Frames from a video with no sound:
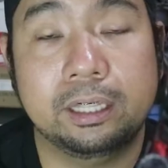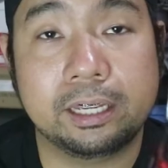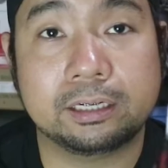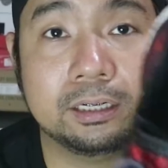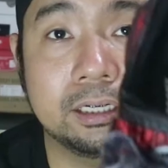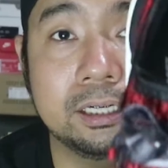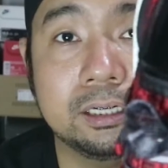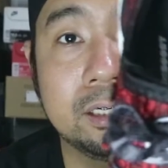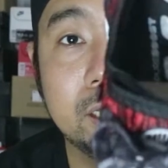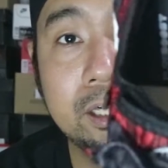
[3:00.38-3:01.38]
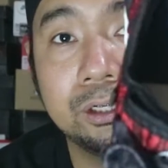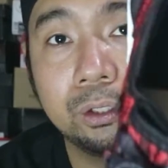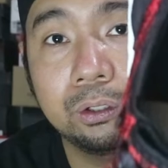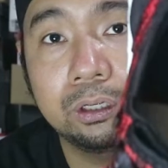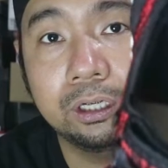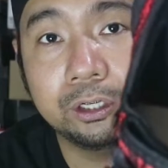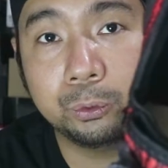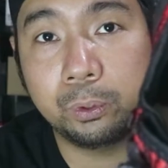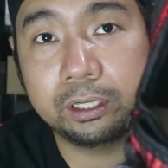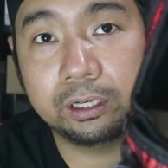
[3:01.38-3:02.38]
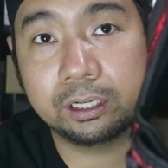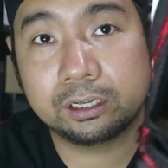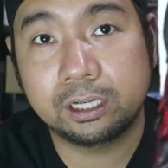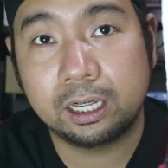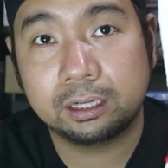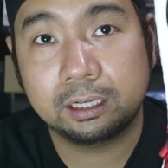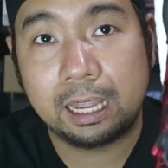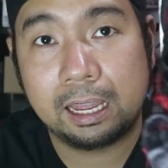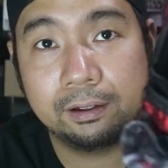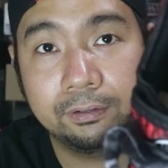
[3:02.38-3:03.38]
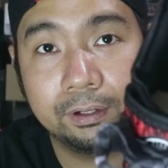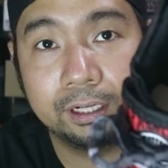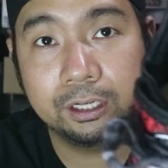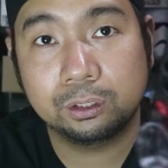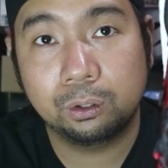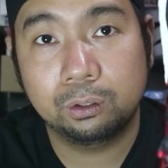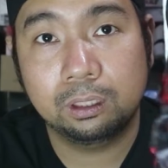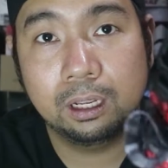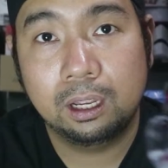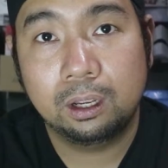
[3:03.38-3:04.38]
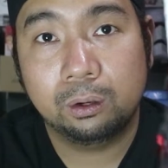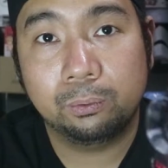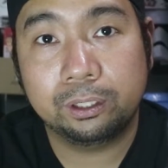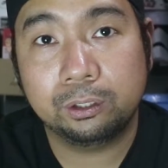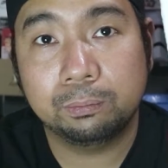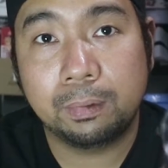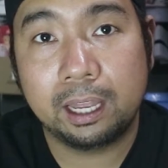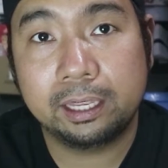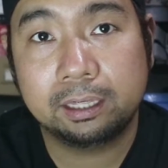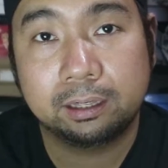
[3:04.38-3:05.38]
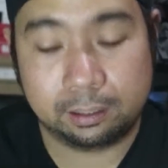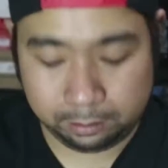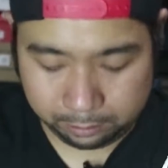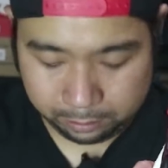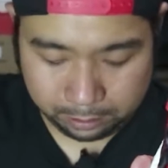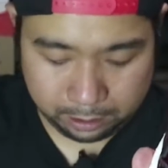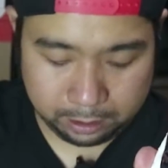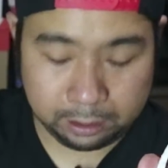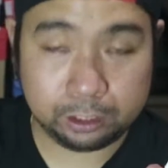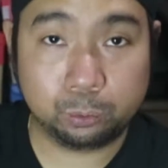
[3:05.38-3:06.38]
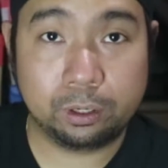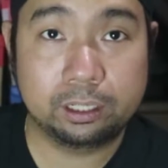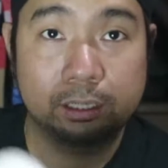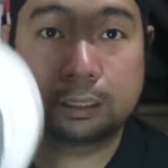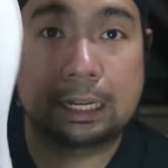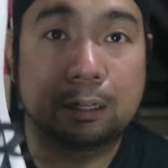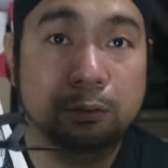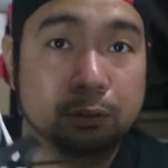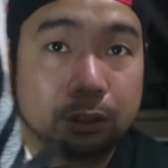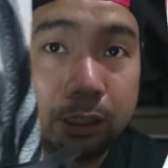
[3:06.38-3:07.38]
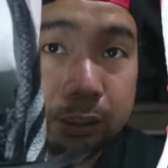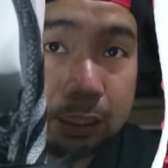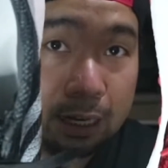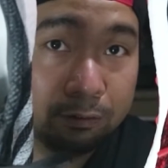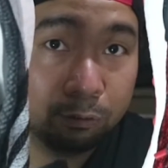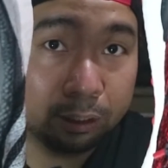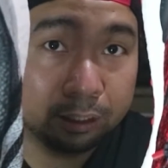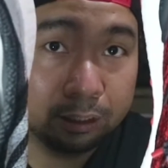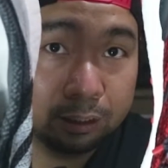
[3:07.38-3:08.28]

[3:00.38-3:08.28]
Next is the insole. This one does not have an insole when you buy it. And this one now does have one.